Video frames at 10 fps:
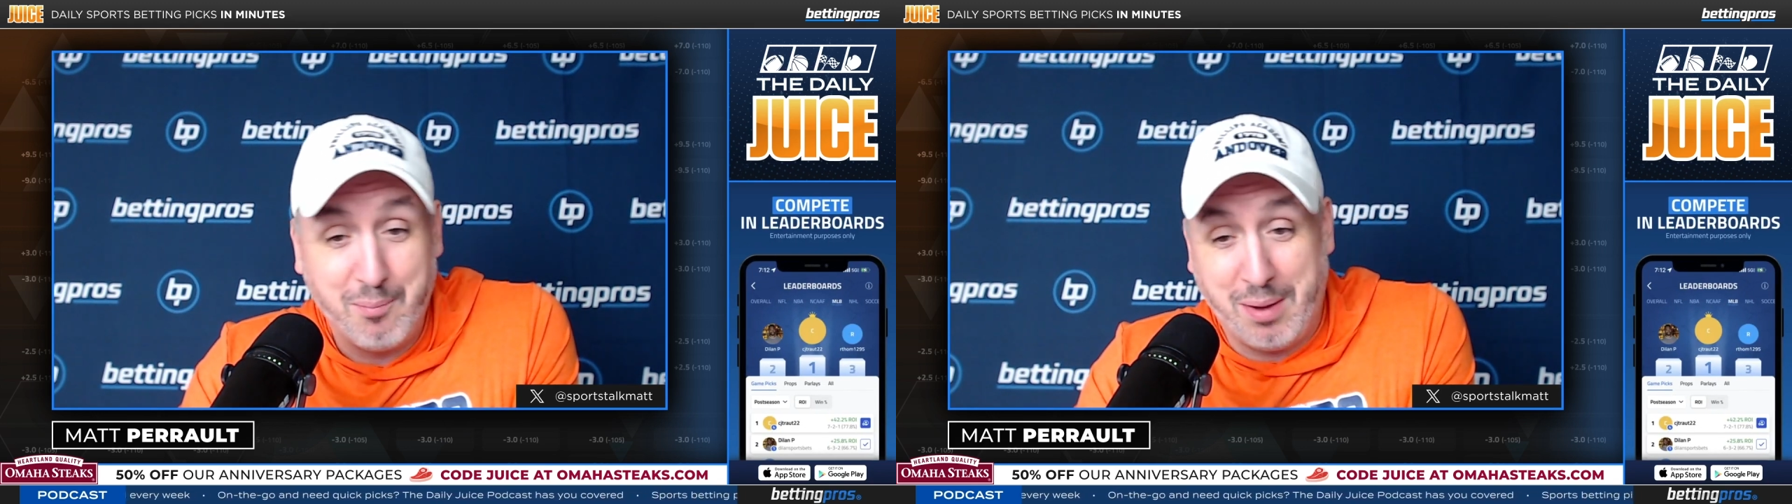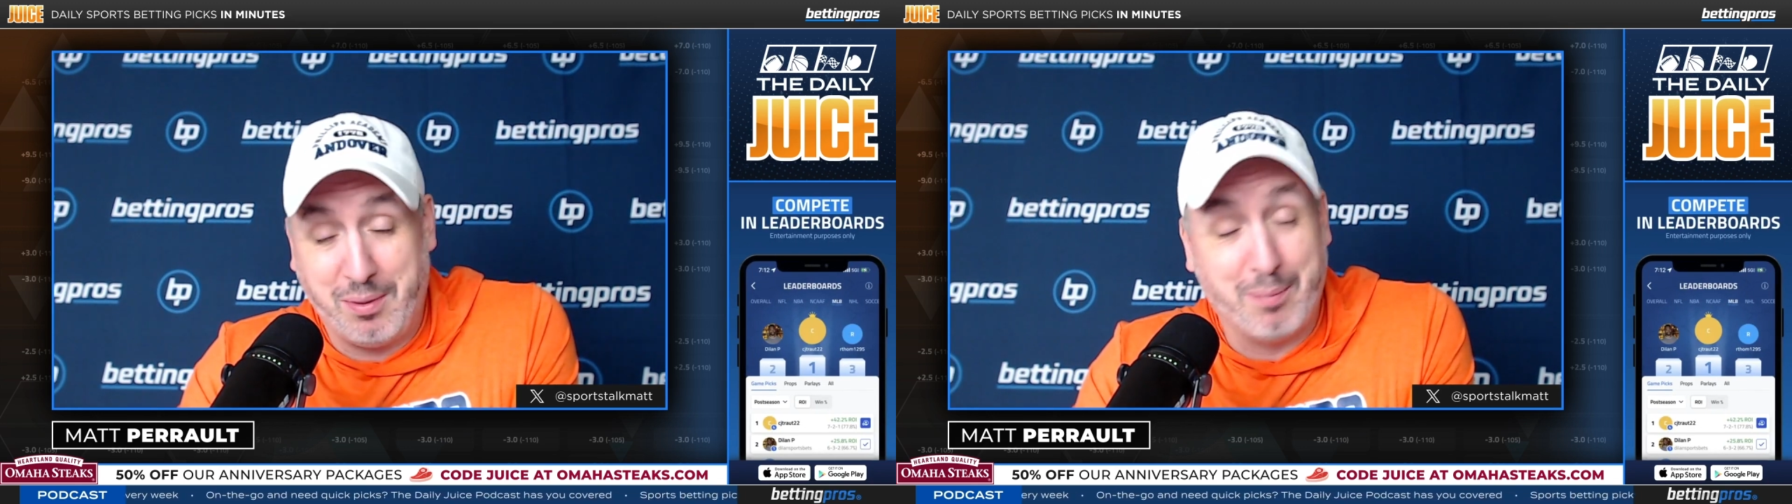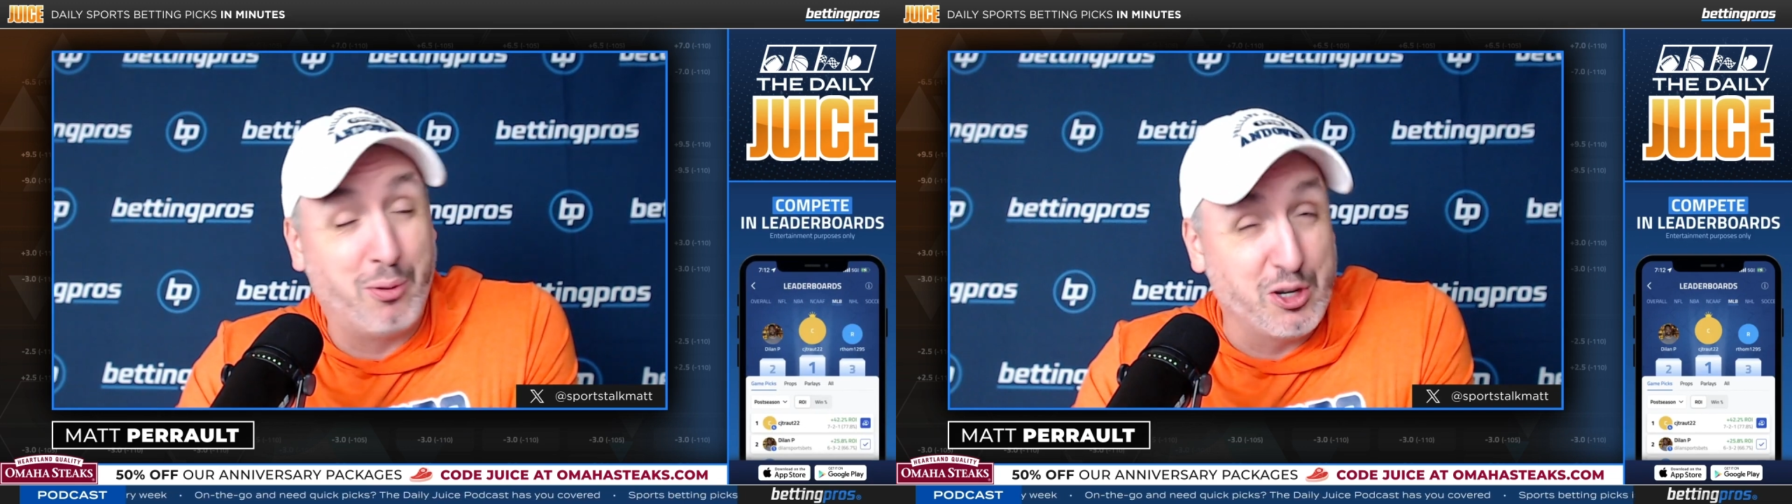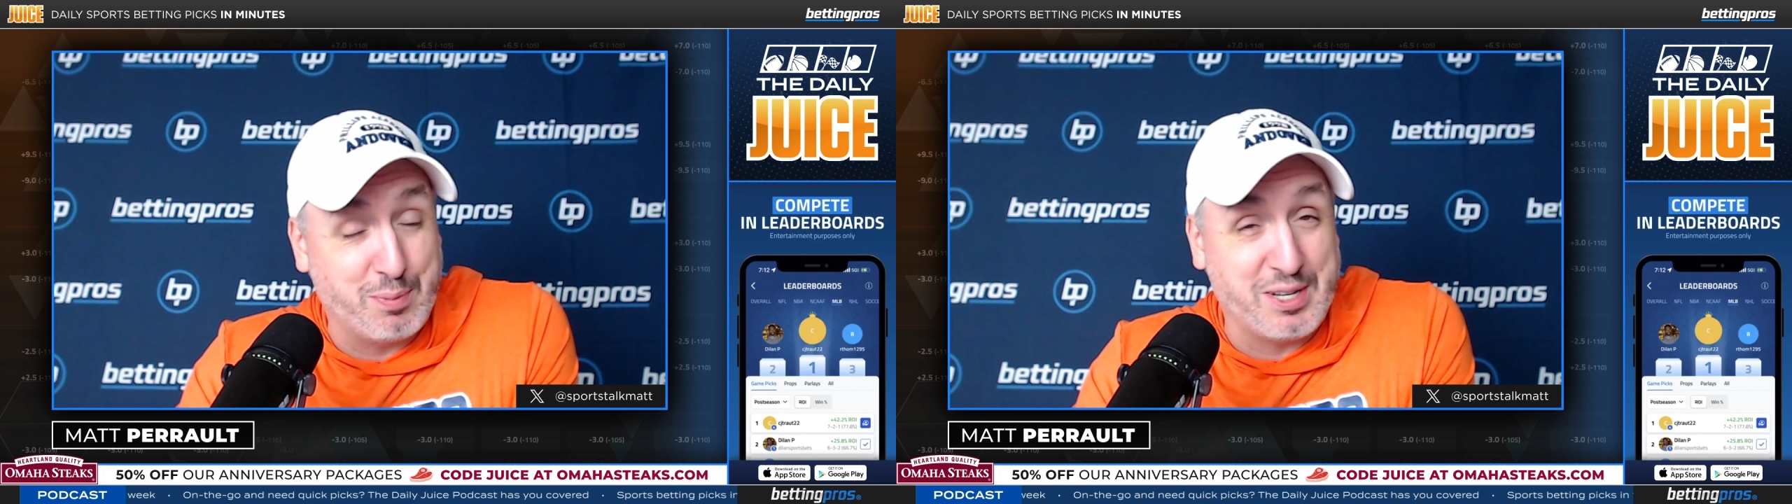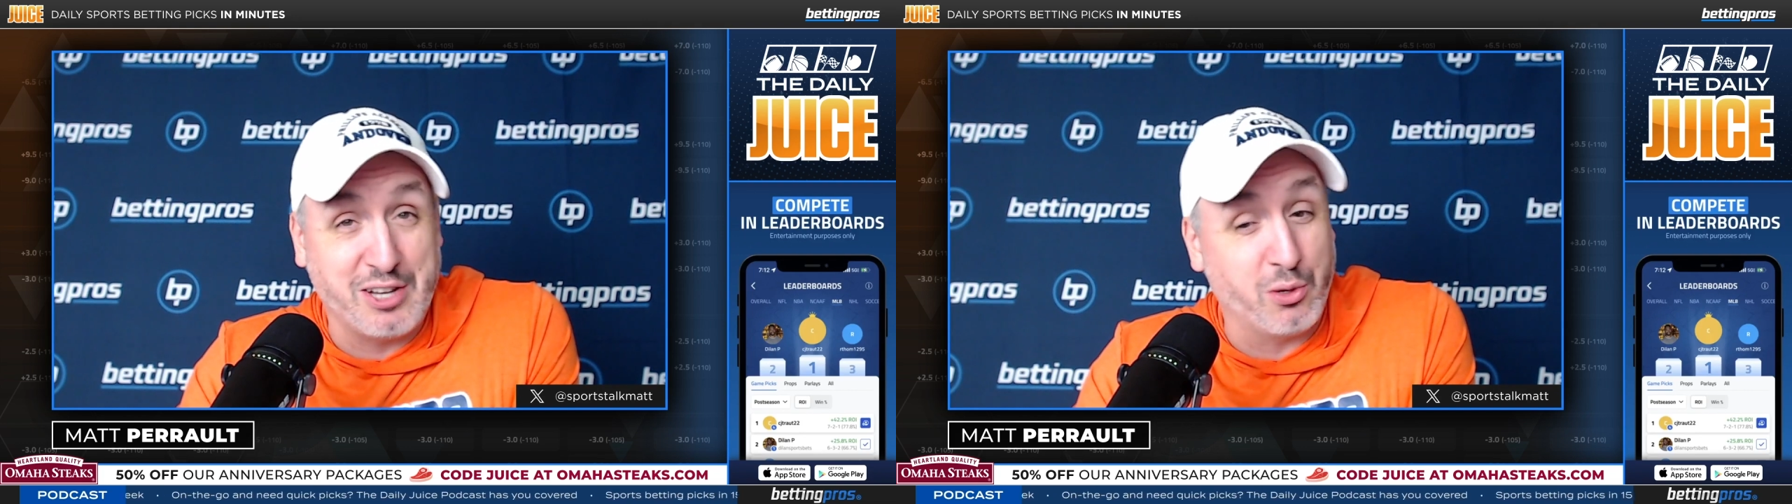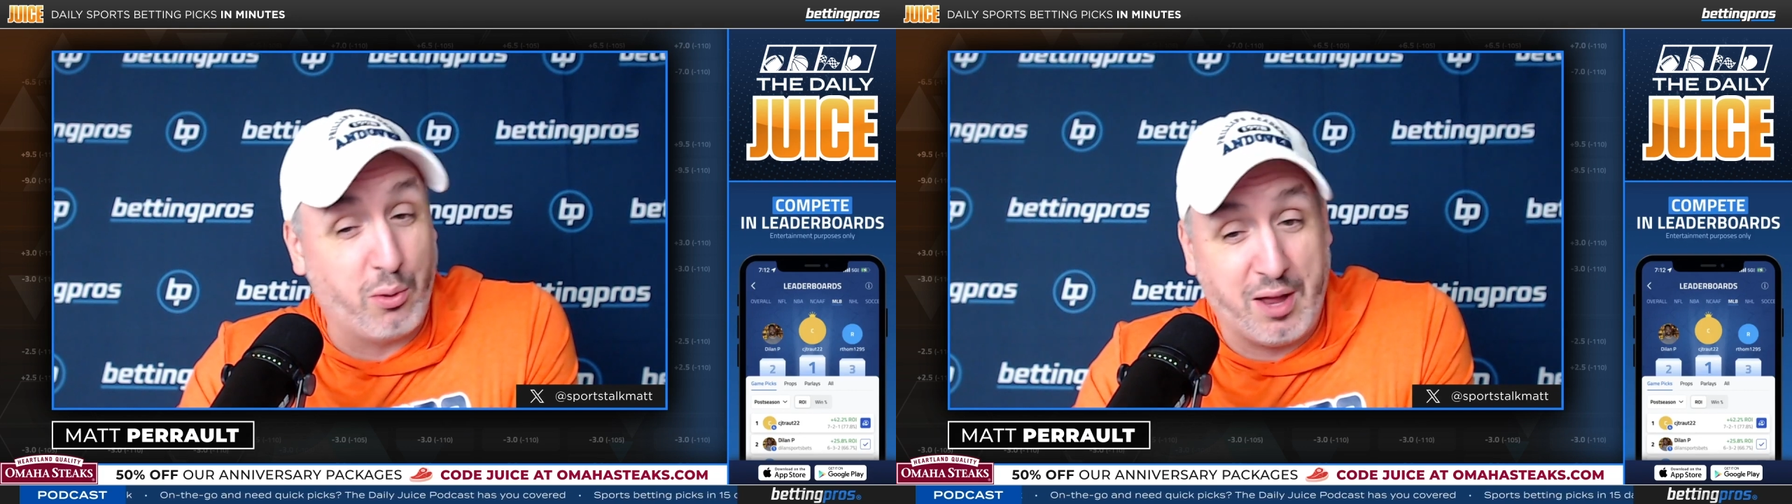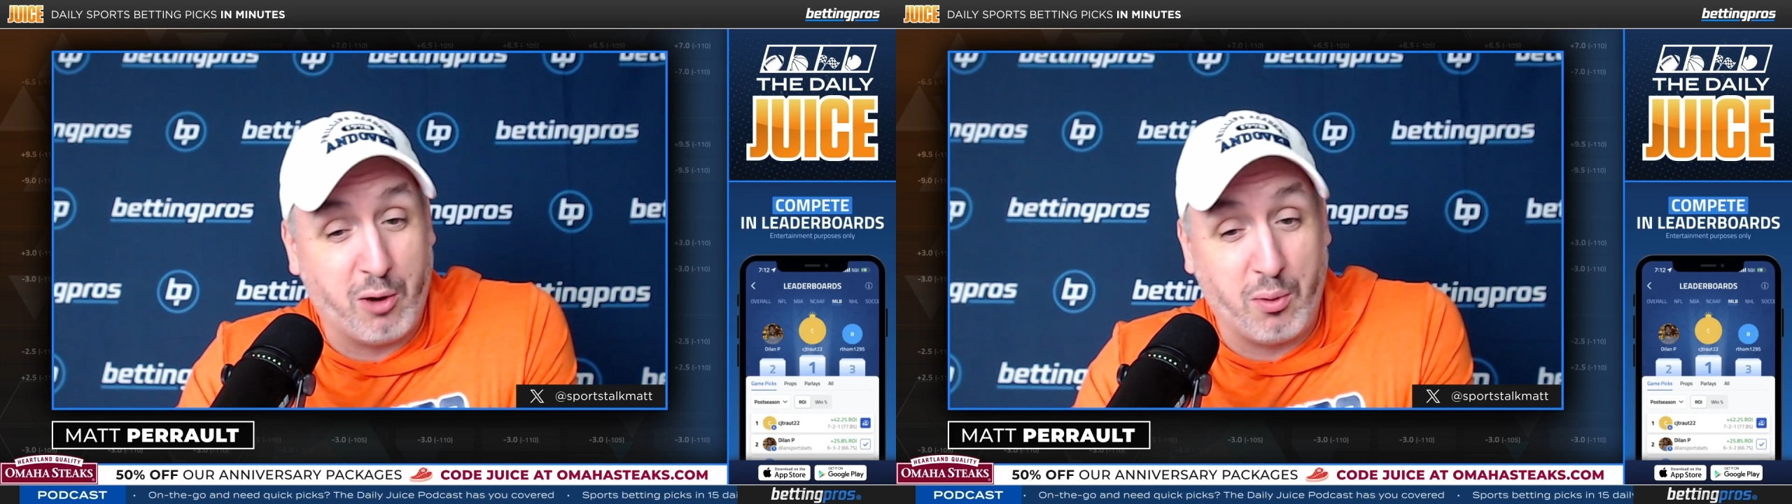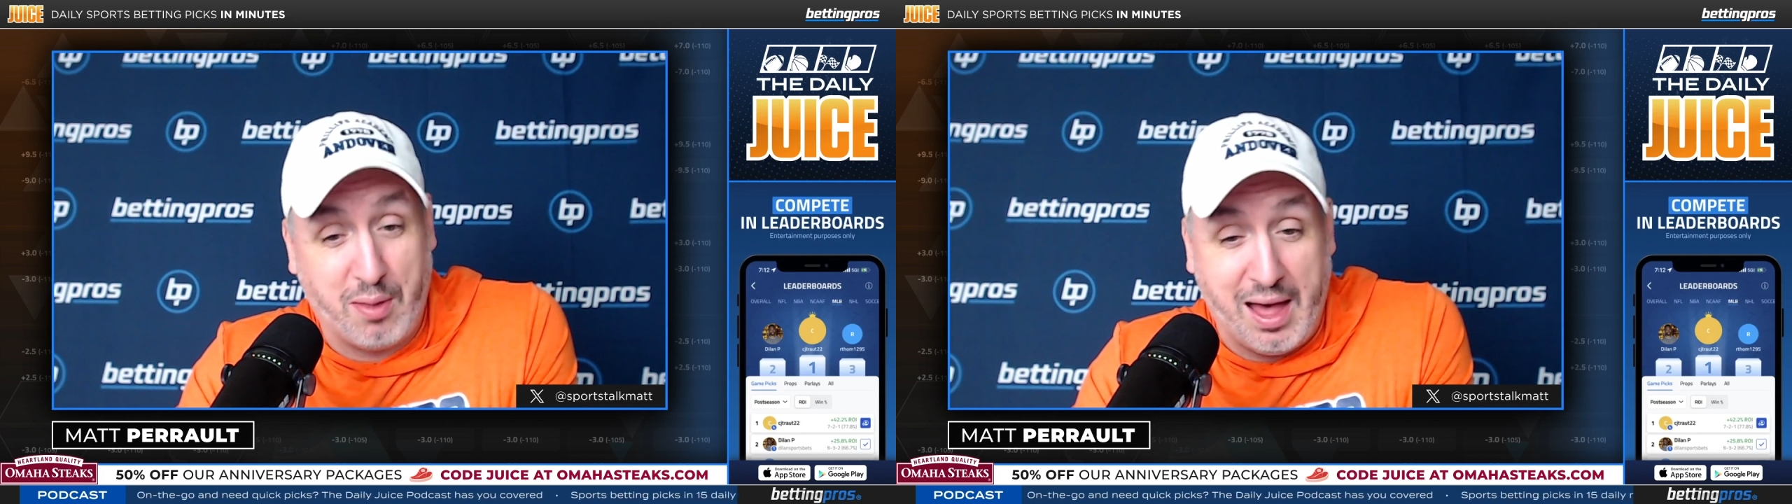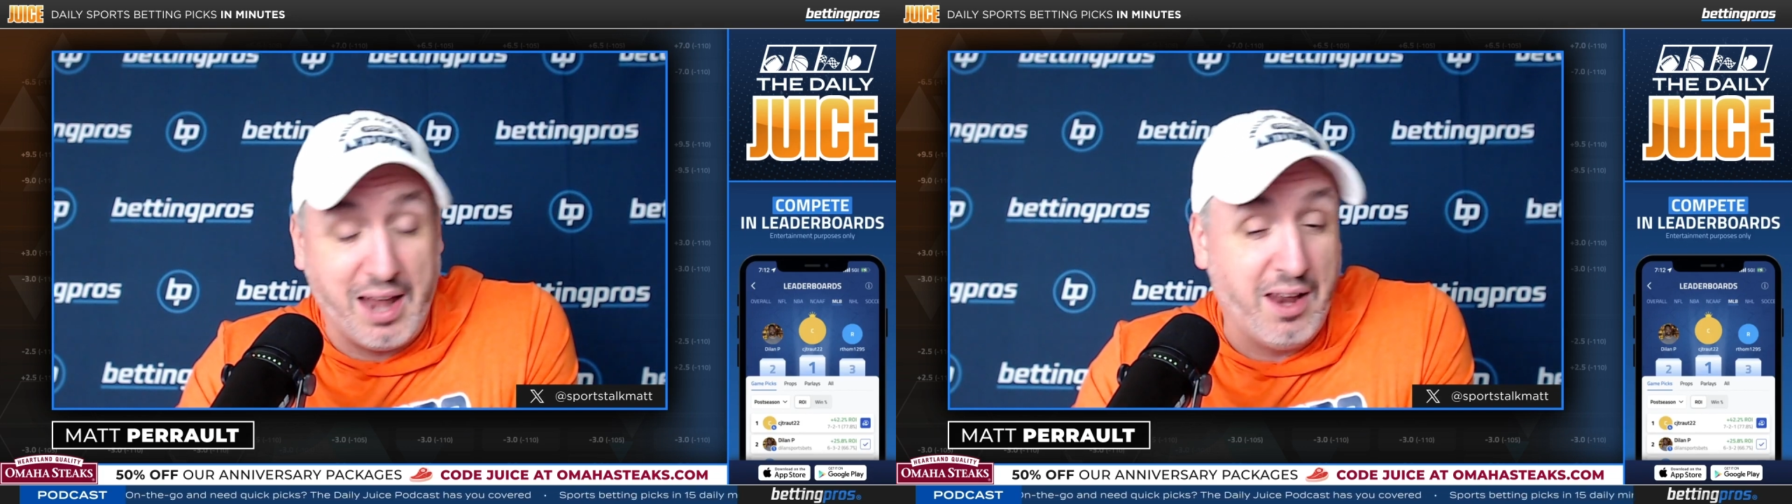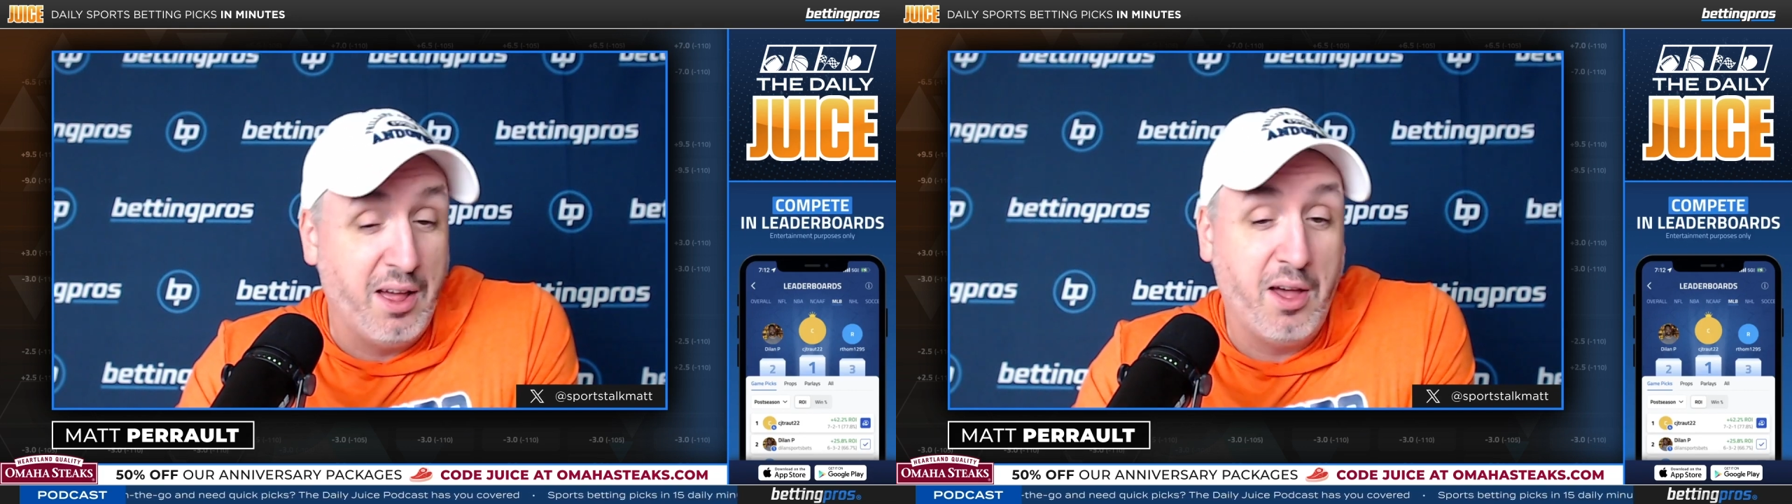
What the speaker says: Maybe a push potential there with that.